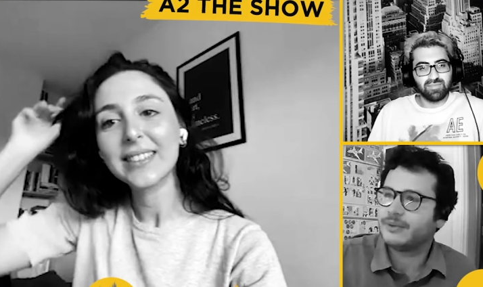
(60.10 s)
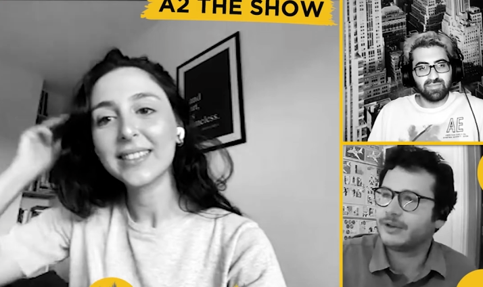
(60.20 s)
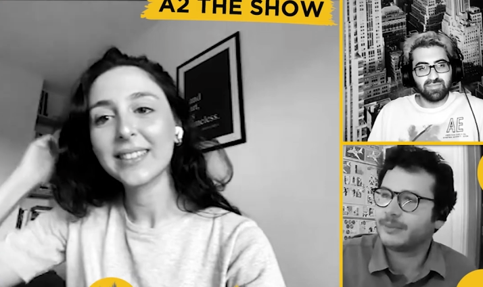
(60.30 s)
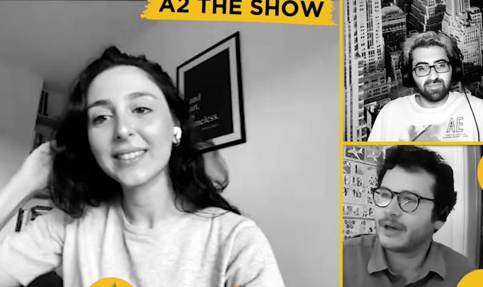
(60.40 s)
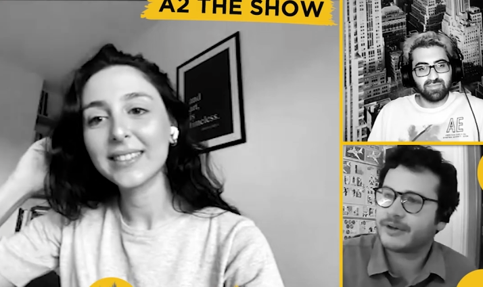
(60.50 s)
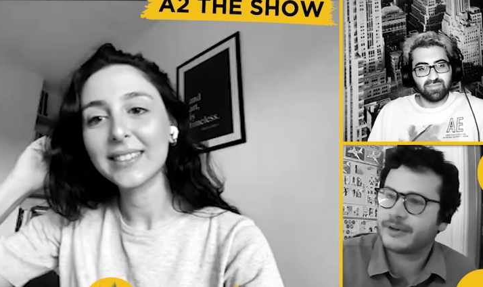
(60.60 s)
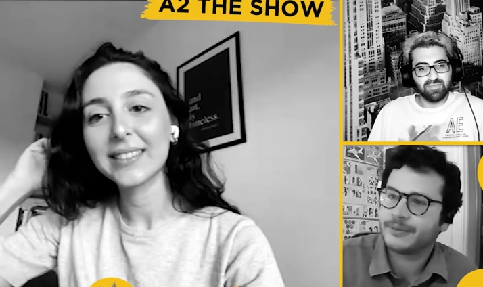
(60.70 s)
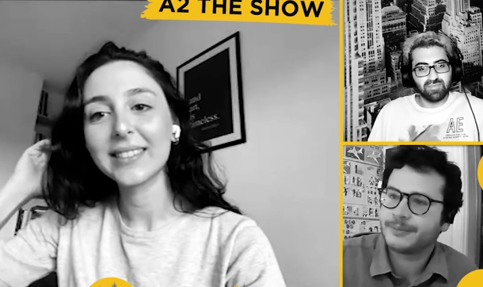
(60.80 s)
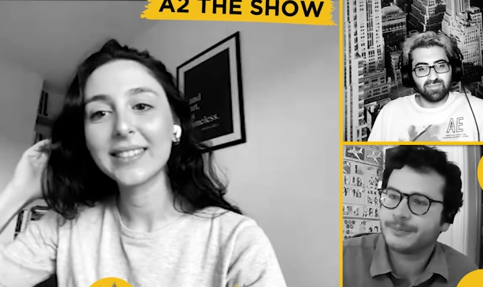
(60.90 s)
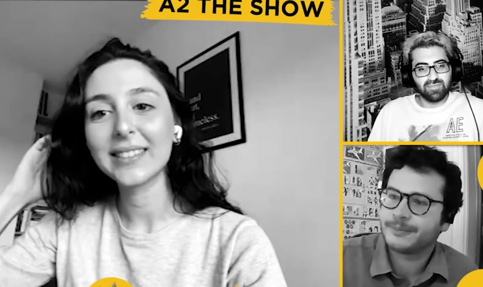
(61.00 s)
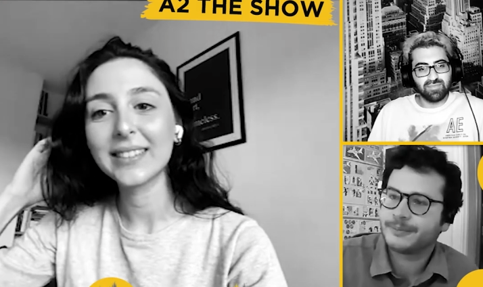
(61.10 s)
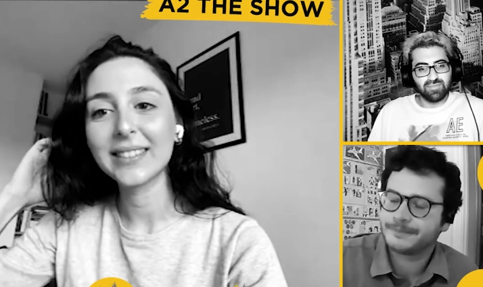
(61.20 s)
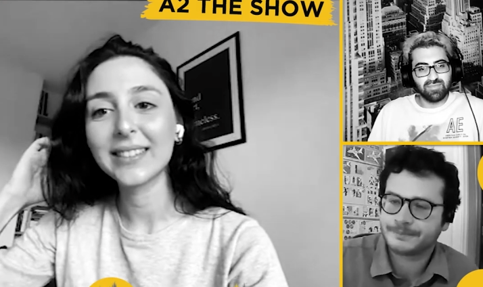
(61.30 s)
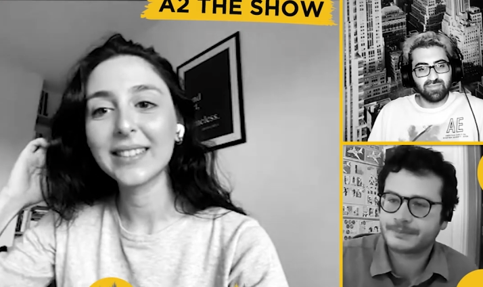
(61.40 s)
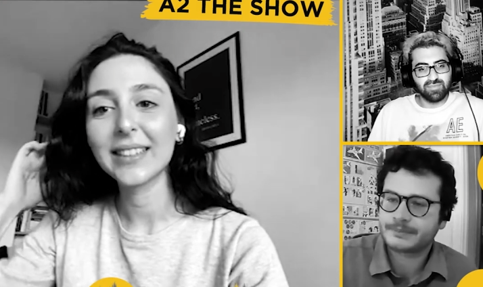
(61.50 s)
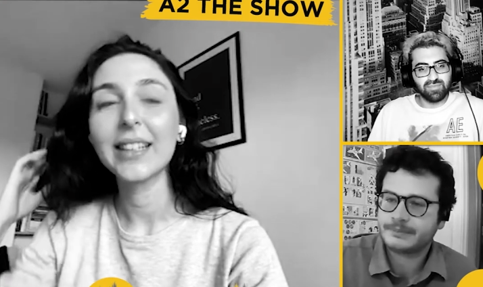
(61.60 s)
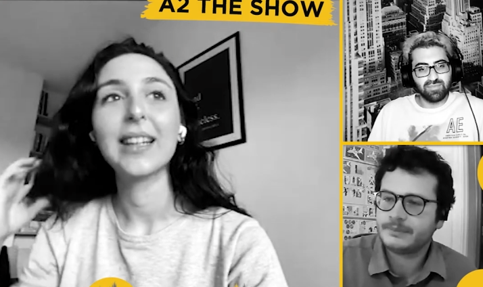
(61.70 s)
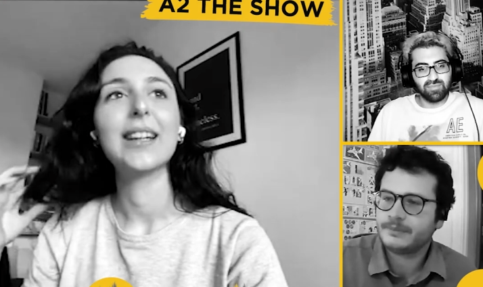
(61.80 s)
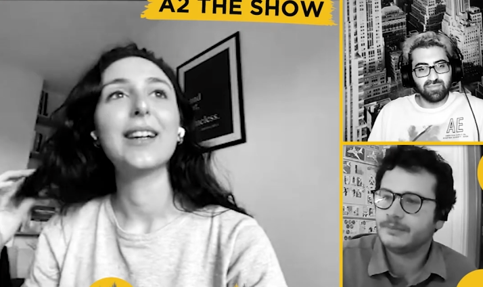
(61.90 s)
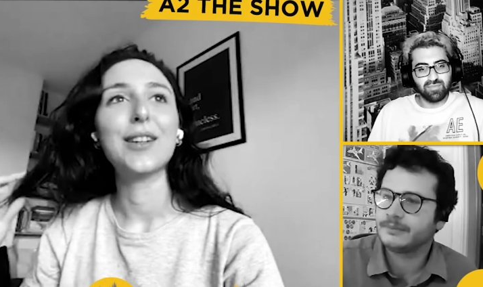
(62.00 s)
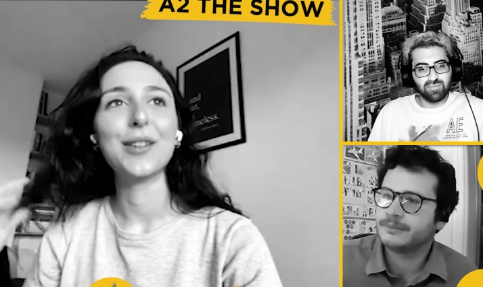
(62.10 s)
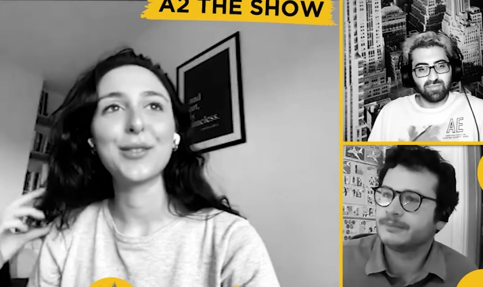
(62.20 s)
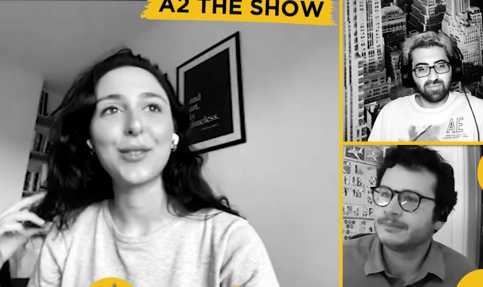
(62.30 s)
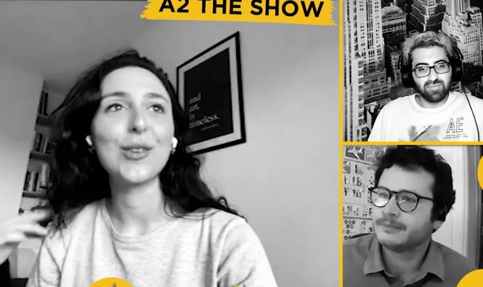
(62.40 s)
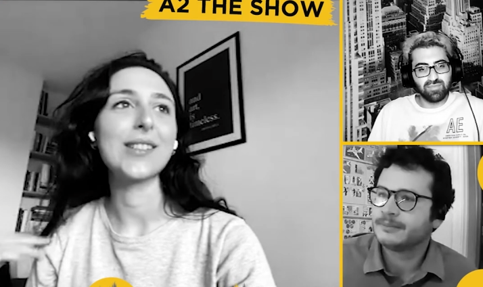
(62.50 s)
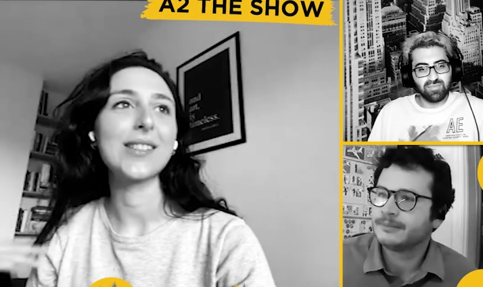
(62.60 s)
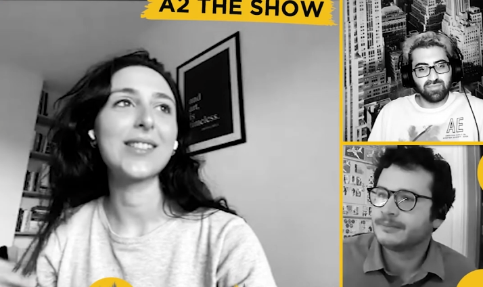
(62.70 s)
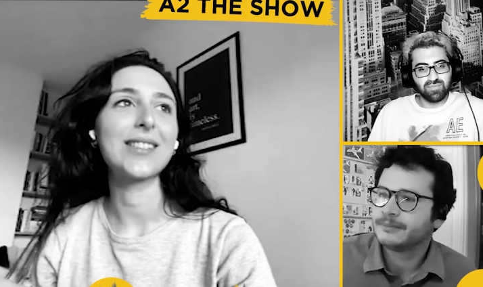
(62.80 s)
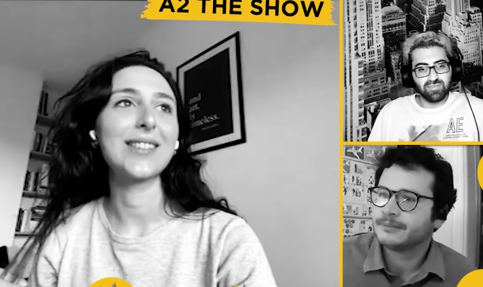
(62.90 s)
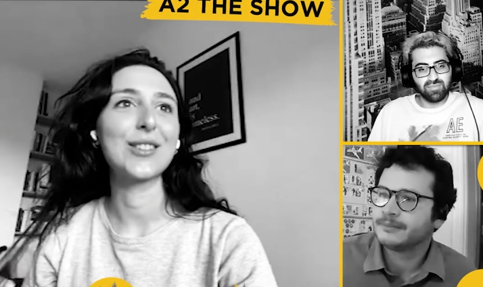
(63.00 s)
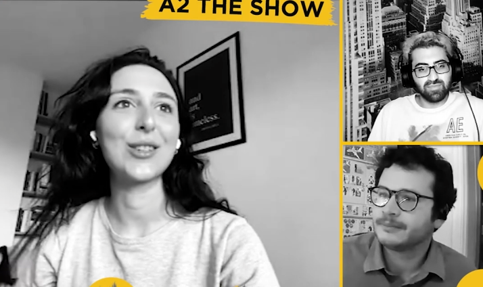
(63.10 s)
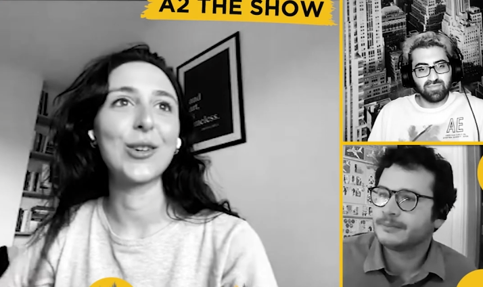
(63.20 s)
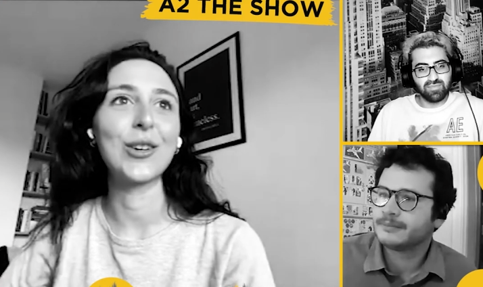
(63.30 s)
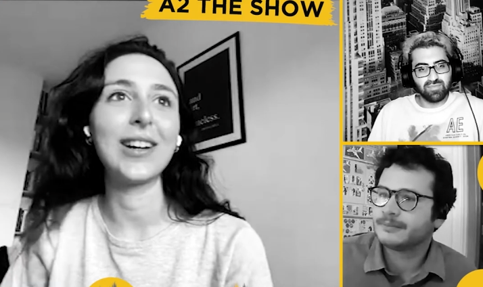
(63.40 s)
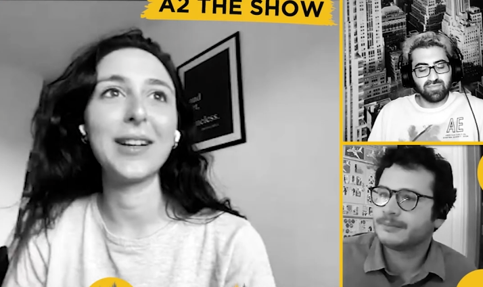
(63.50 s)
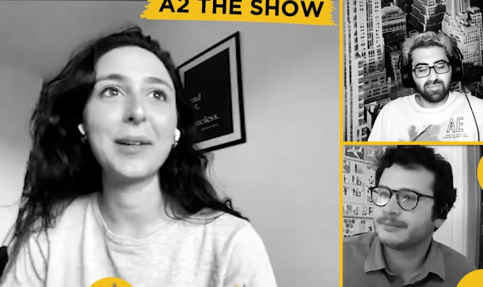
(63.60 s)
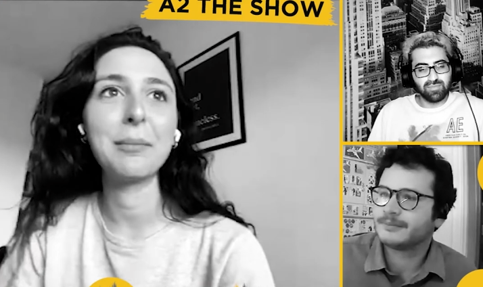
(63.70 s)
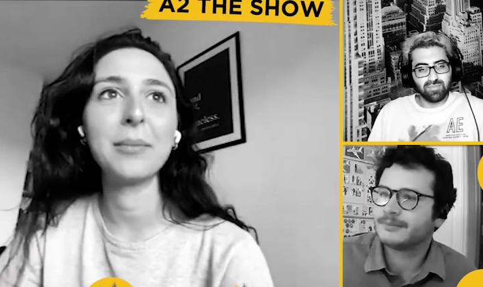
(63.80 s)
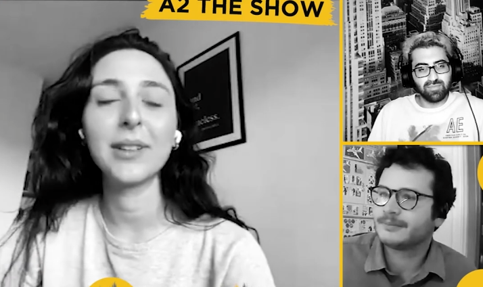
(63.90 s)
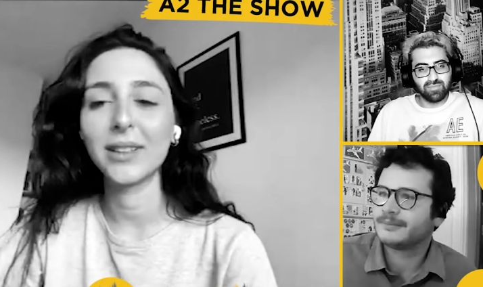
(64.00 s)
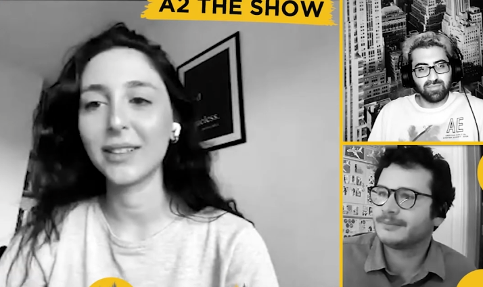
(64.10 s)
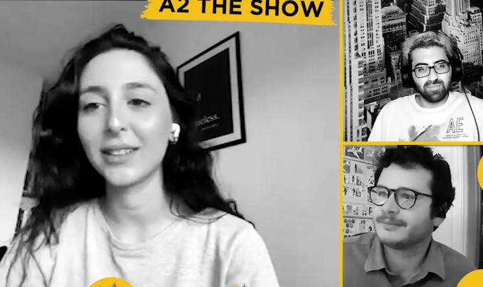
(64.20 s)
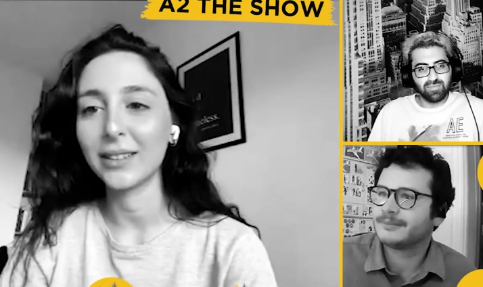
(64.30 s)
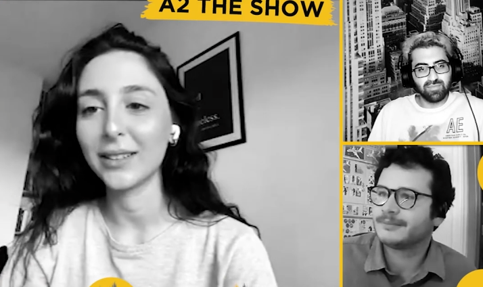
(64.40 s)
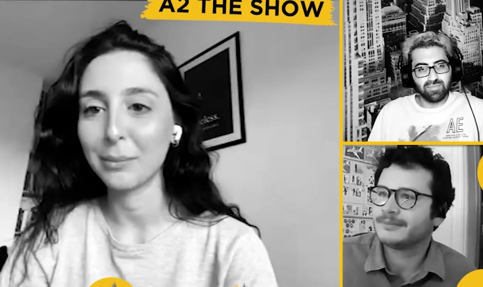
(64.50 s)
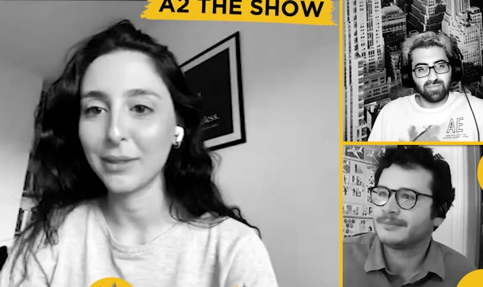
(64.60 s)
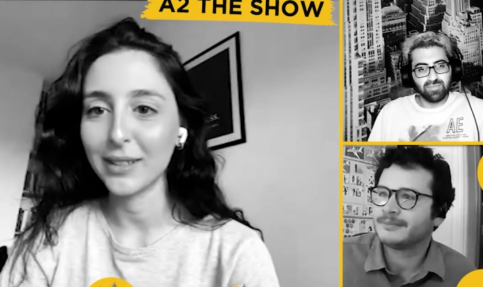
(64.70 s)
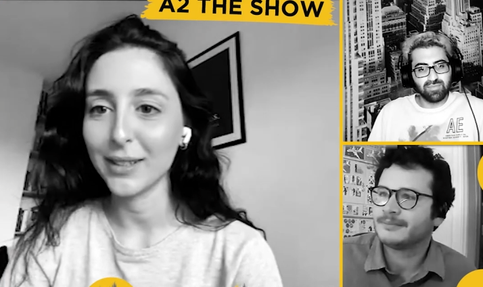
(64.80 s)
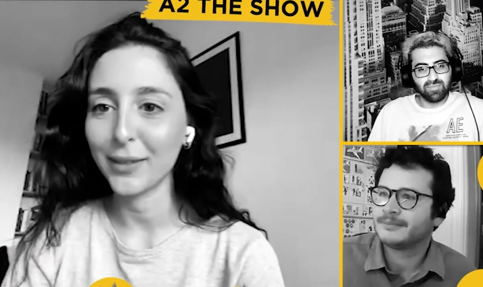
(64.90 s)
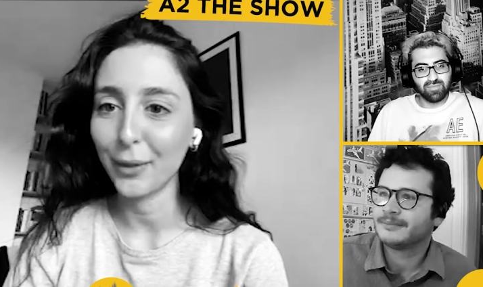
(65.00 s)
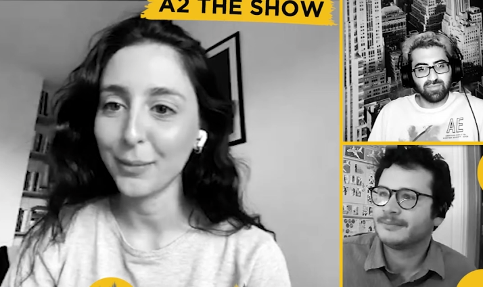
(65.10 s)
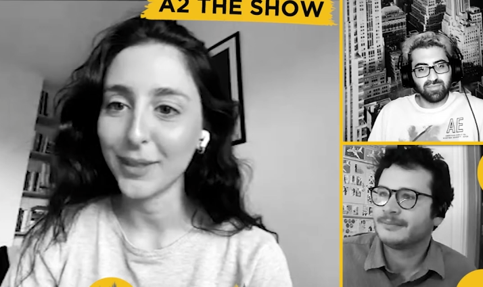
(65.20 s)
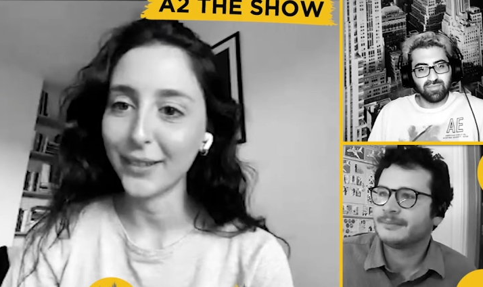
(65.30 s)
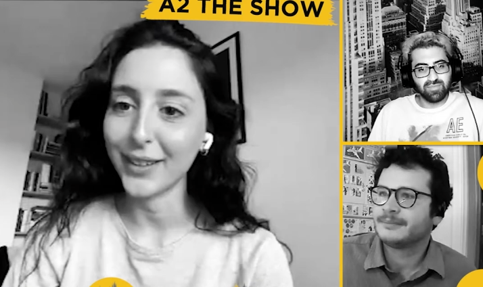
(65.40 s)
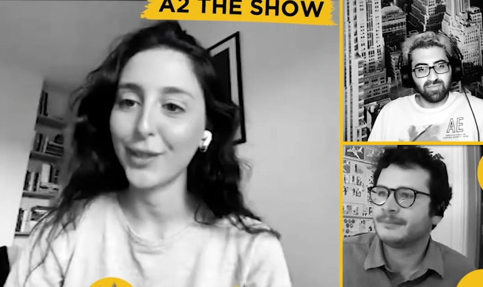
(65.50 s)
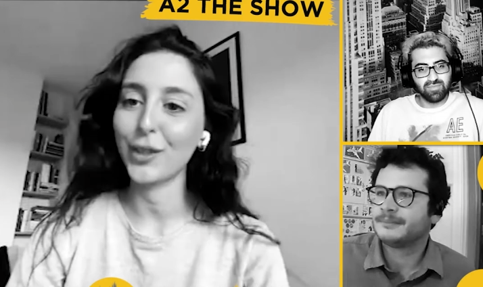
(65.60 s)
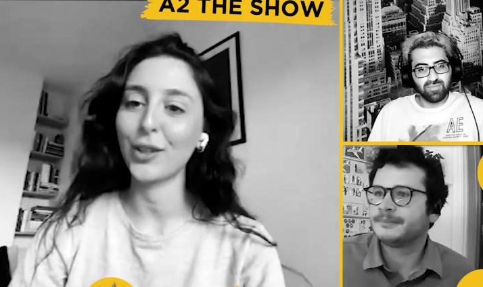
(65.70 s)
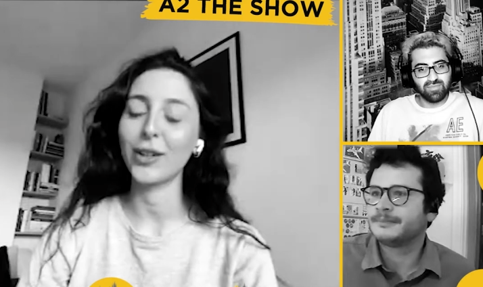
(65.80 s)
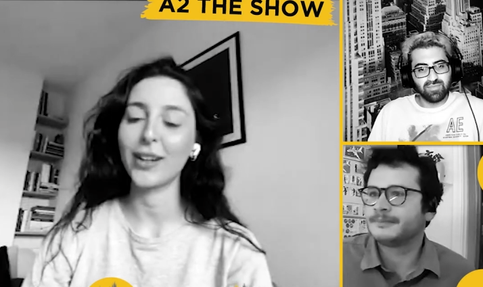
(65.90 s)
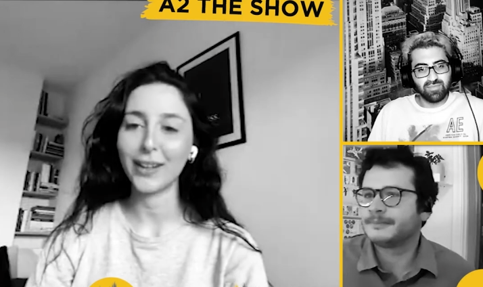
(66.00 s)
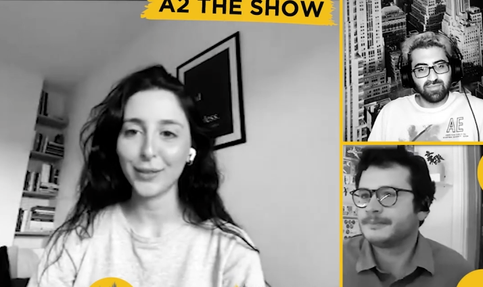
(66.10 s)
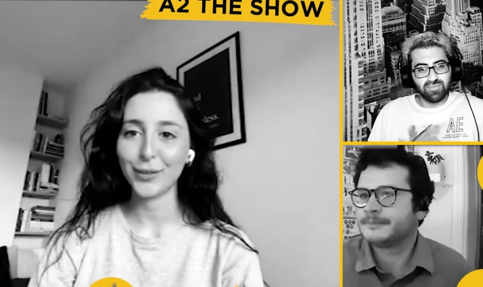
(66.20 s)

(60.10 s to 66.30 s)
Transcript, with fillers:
Speaker 1: and your background?
Speaker 2: Of course. So I'm a Lebanese film director and